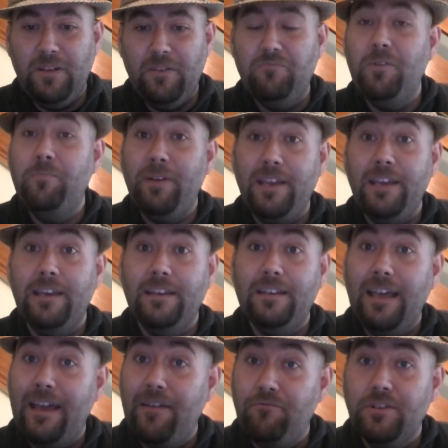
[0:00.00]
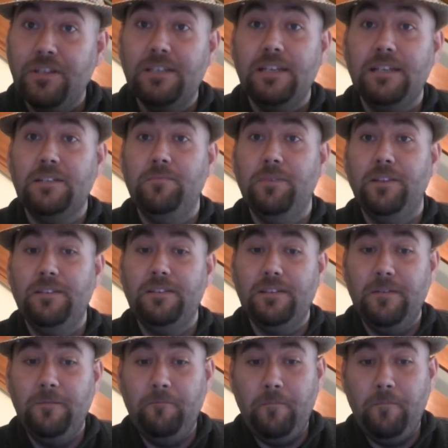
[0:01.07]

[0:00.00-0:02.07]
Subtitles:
and repeated every 6 months.